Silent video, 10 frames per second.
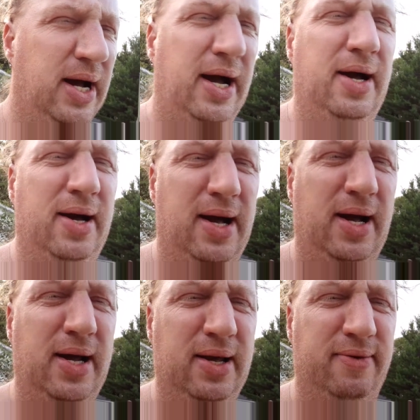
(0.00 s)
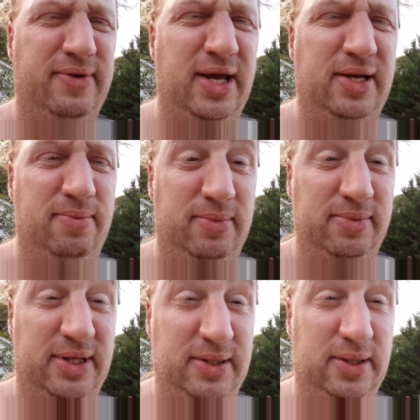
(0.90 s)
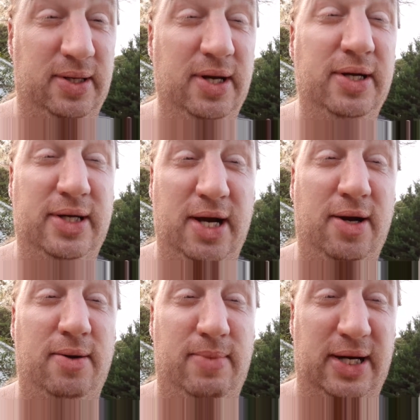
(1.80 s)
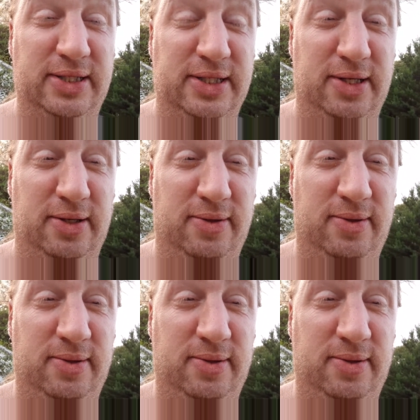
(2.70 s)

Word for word: I, I have taken good care of myself.